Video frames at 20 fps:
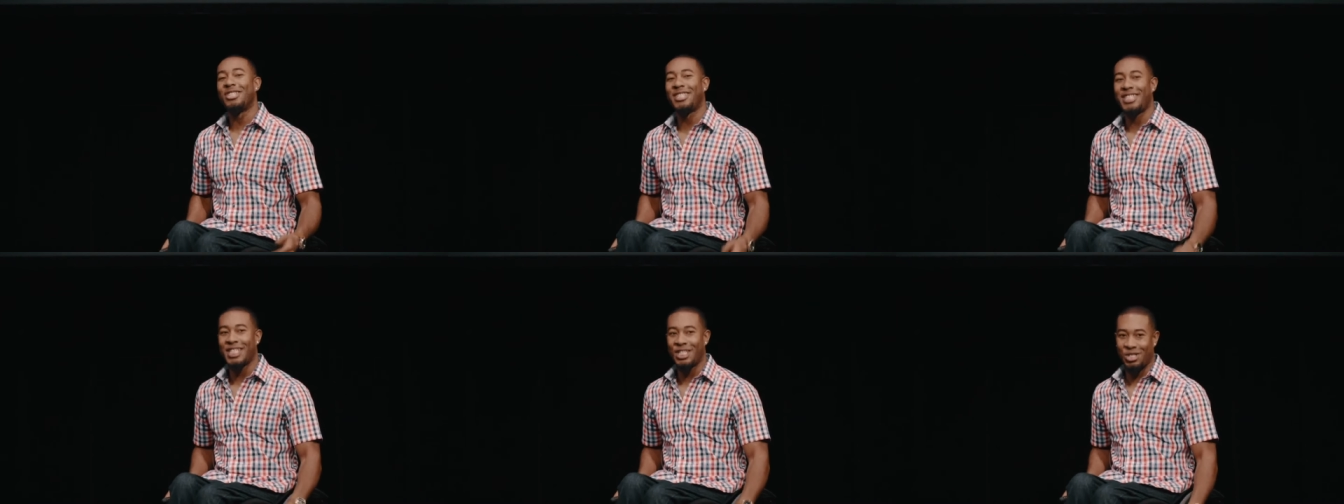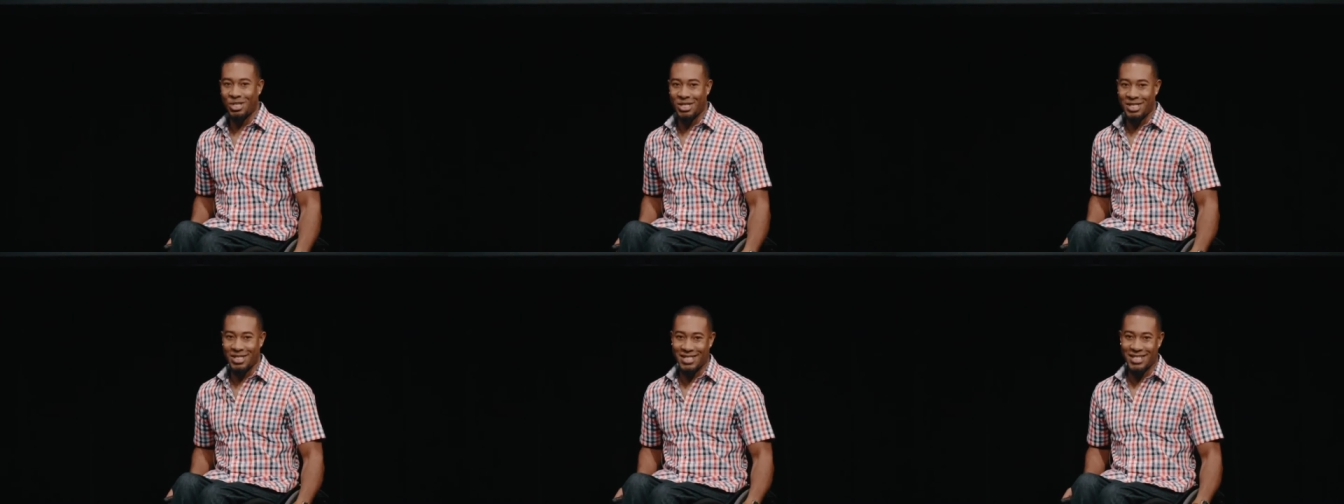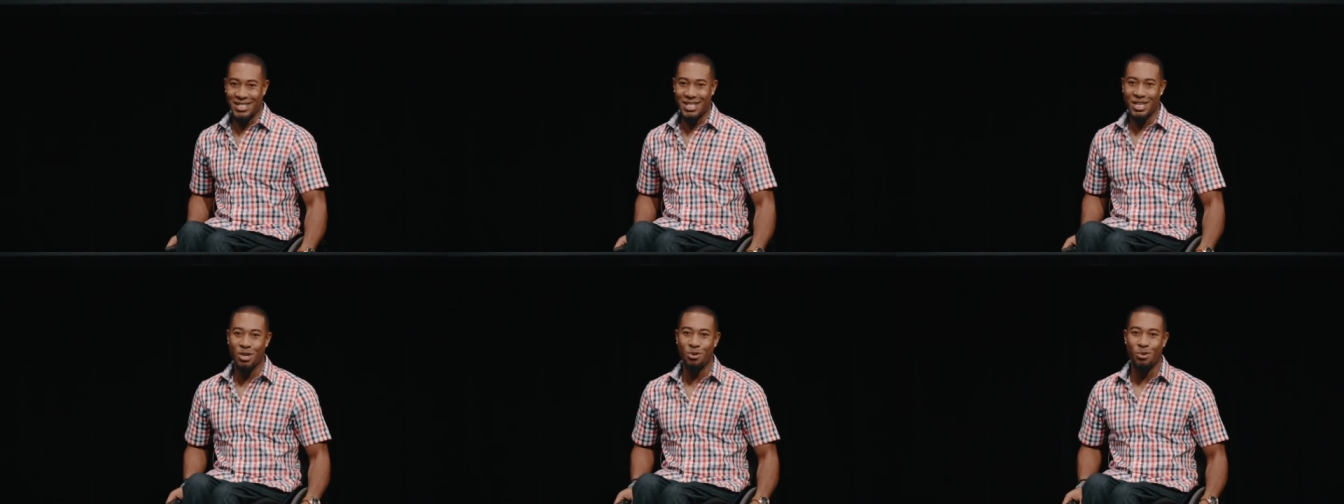
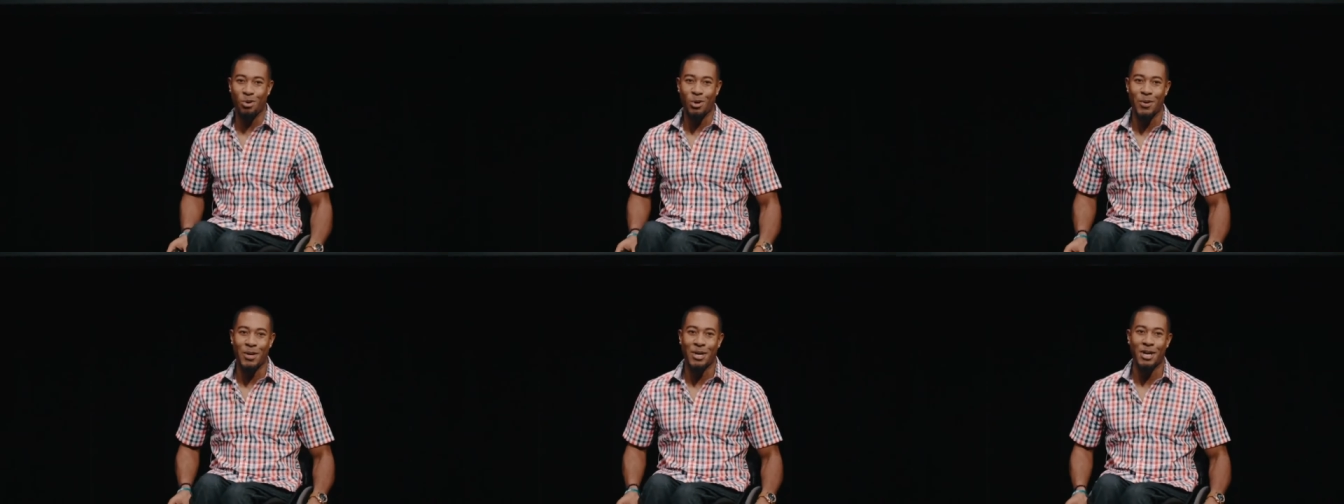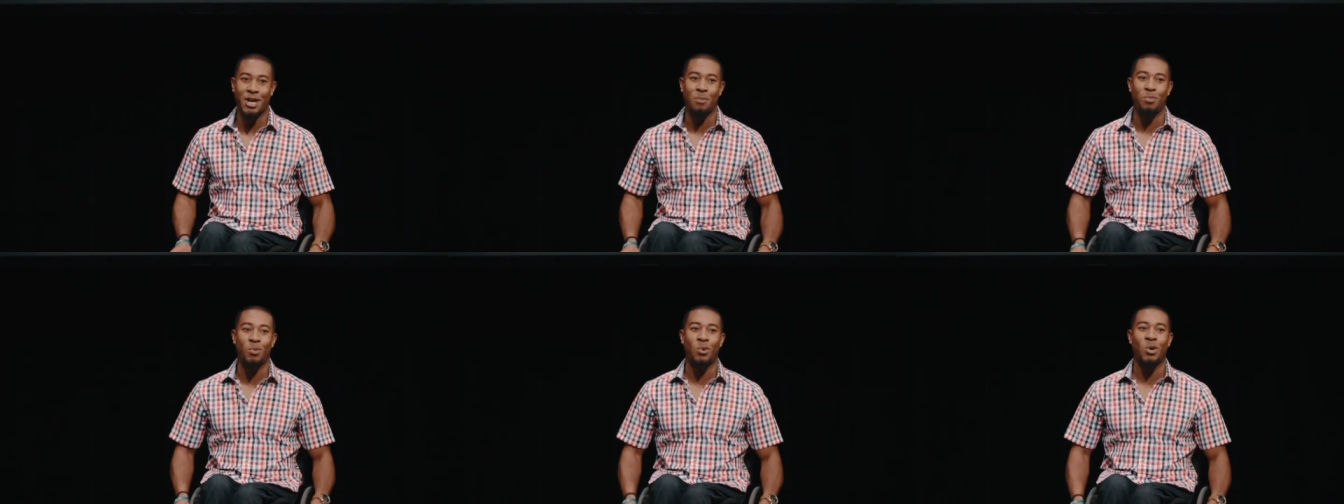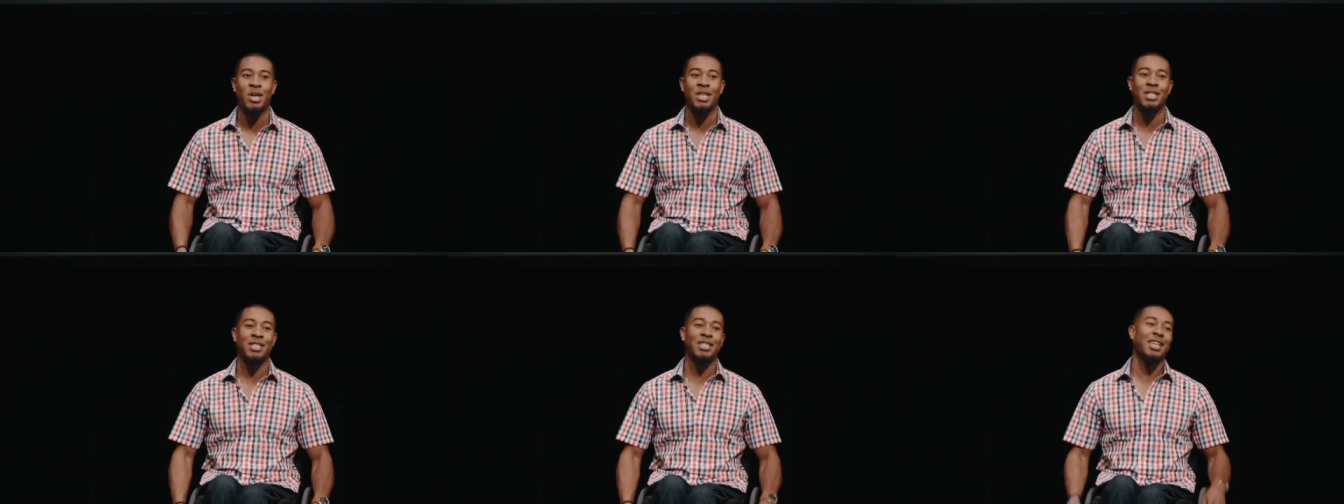decisions growing up
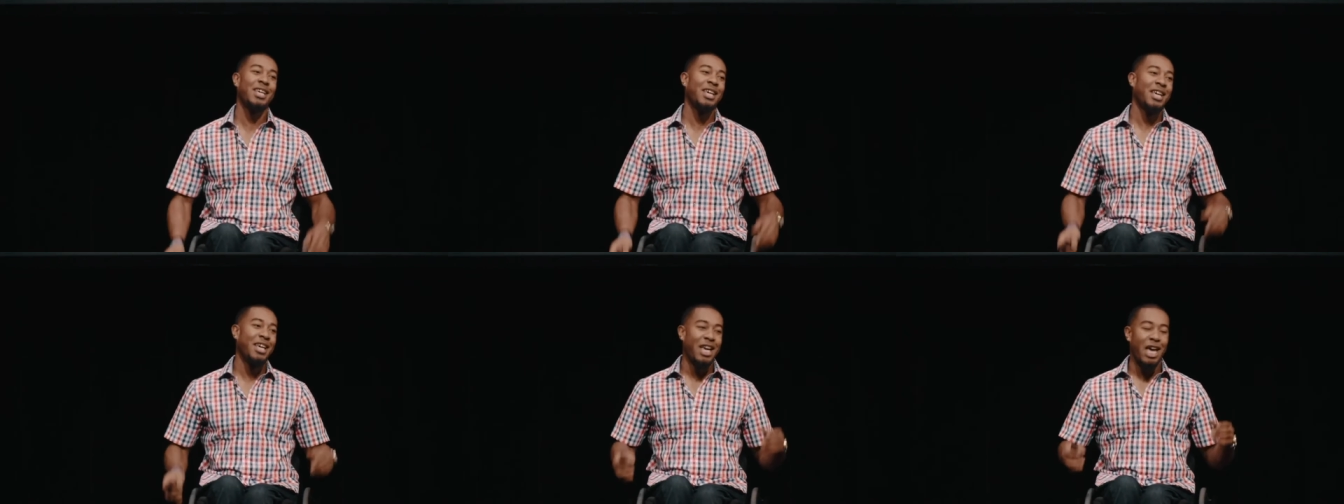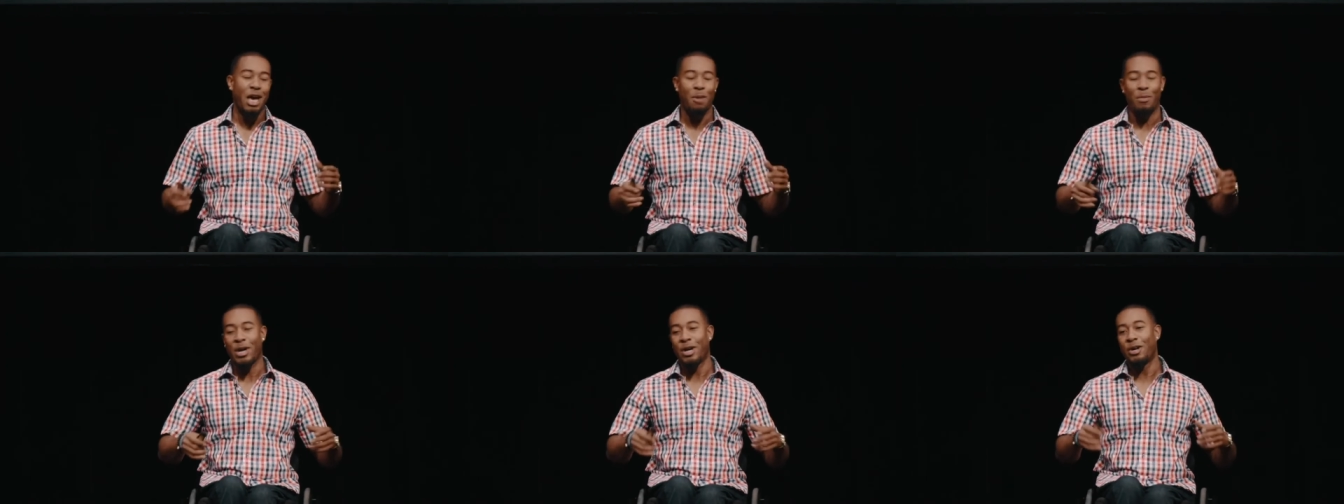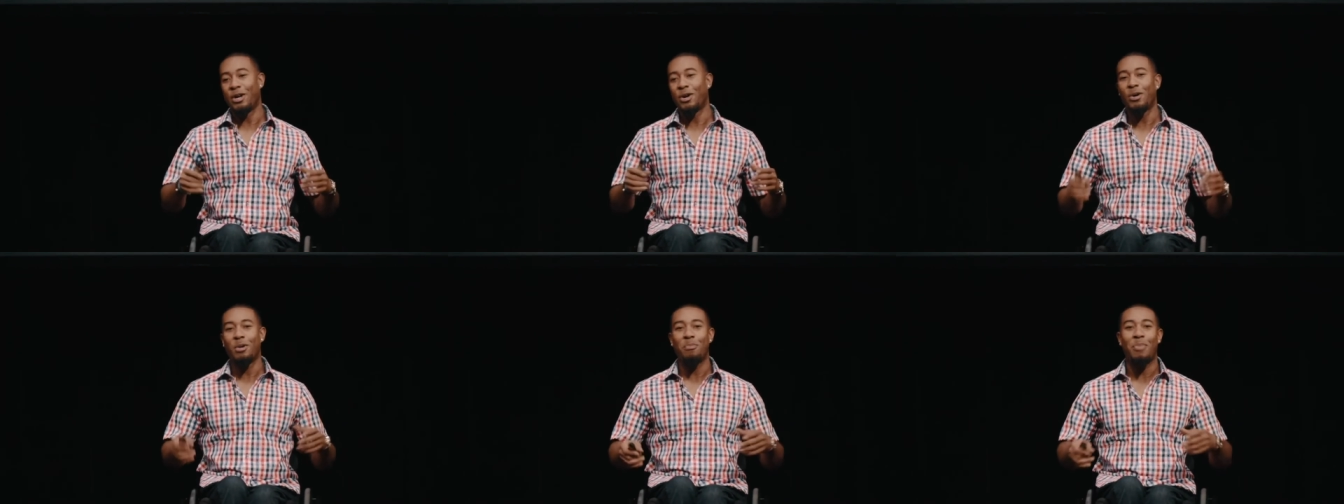was, am I
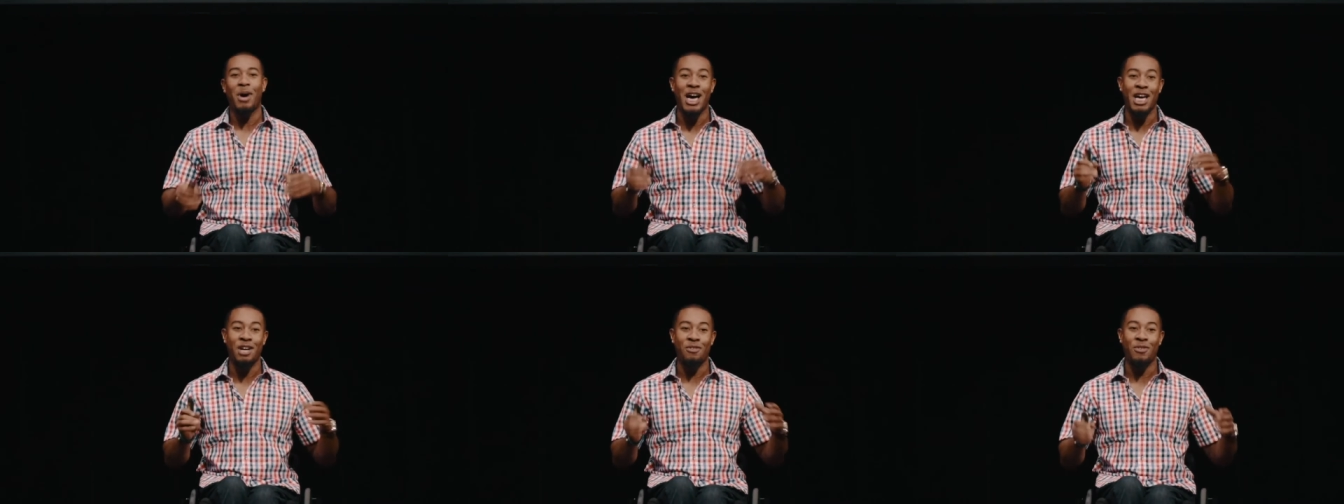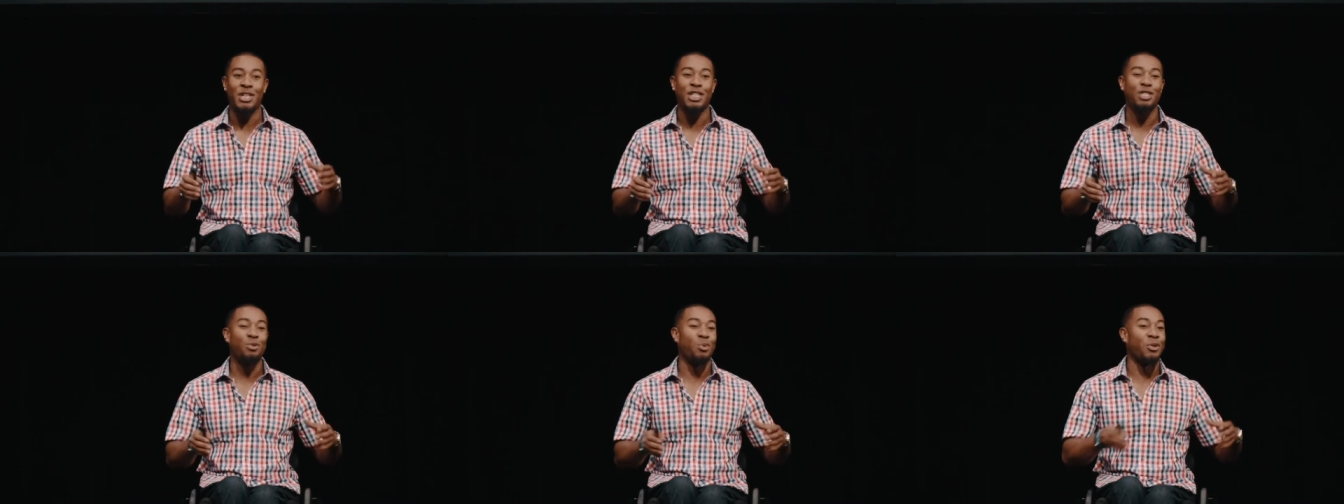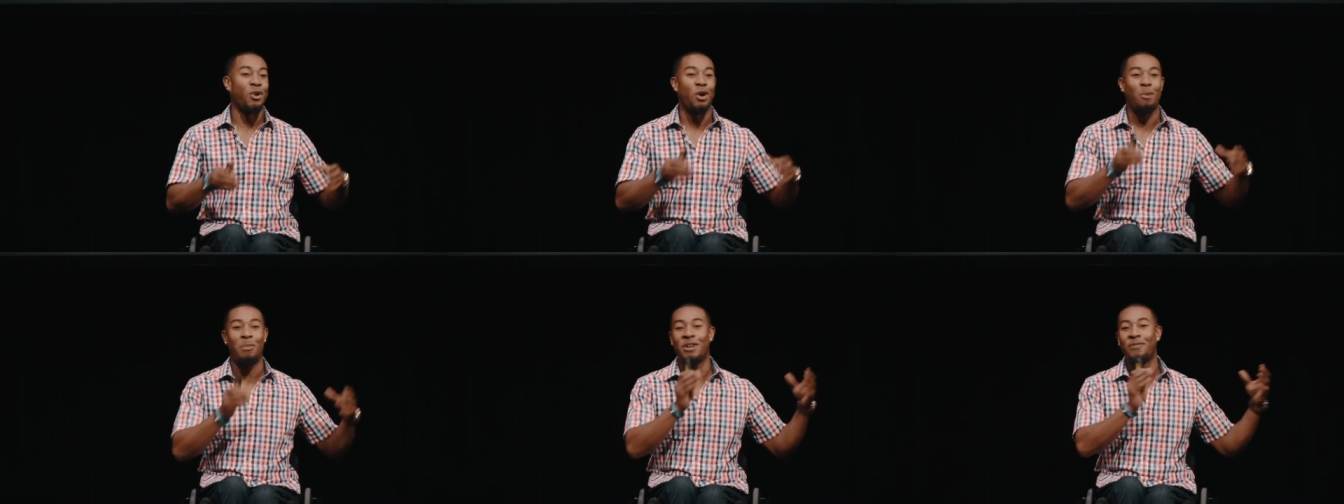going to go to Pine Ridge
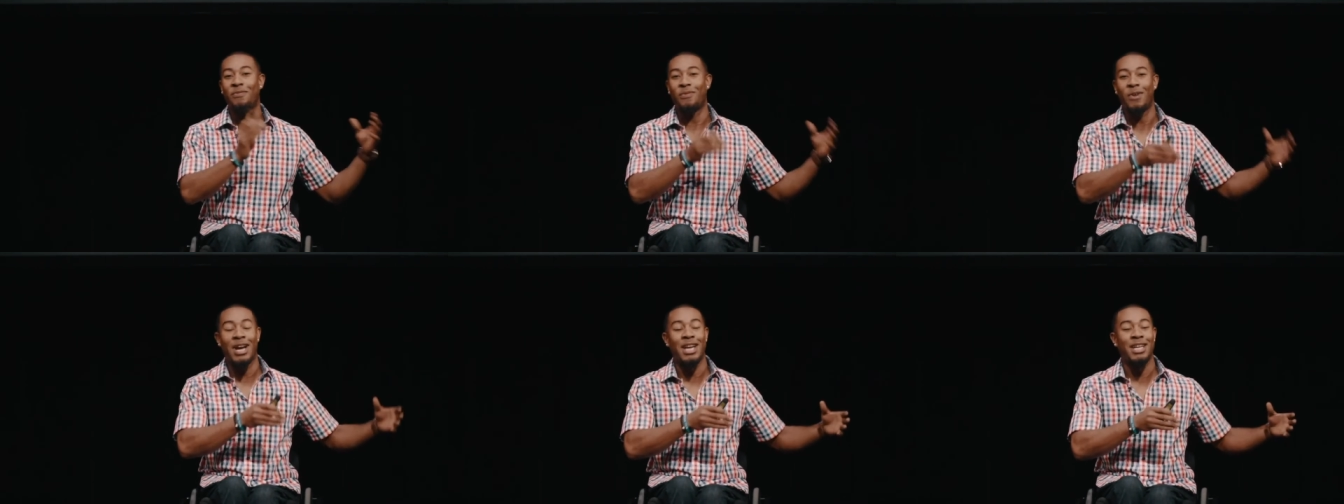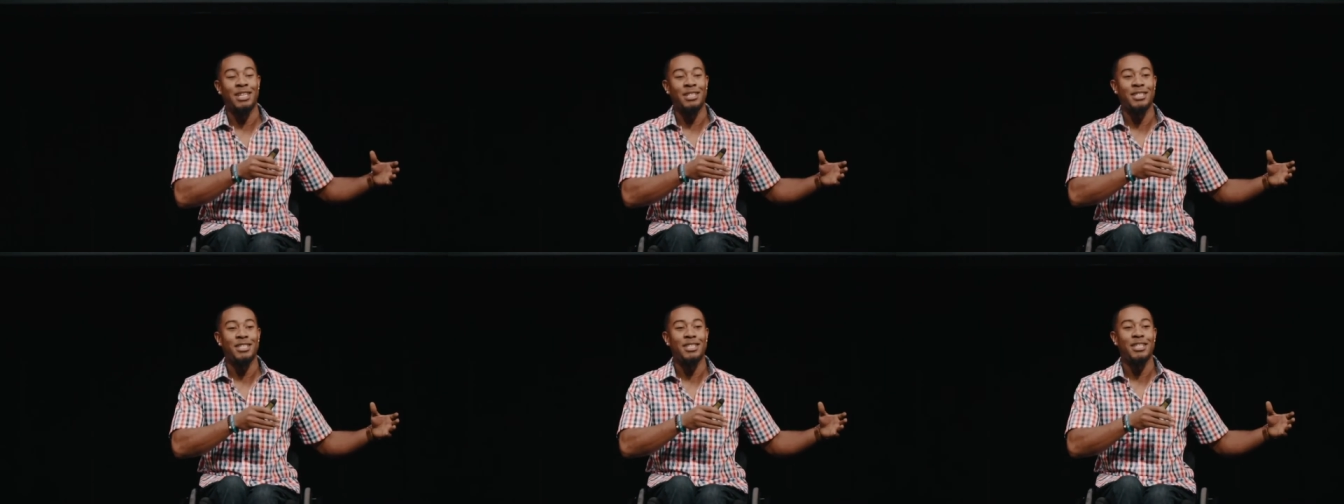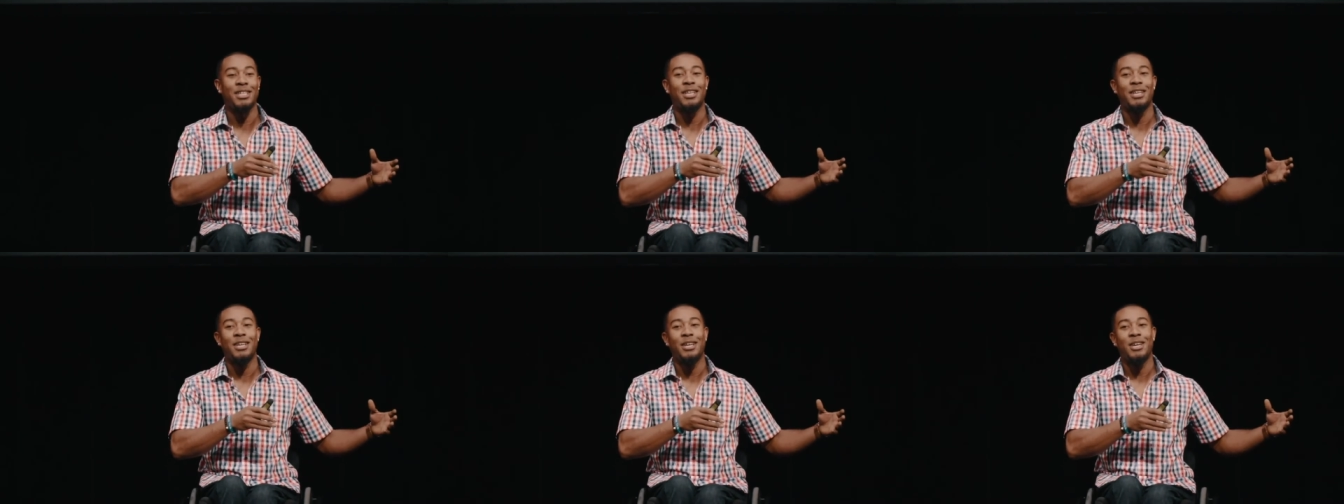with all my friends,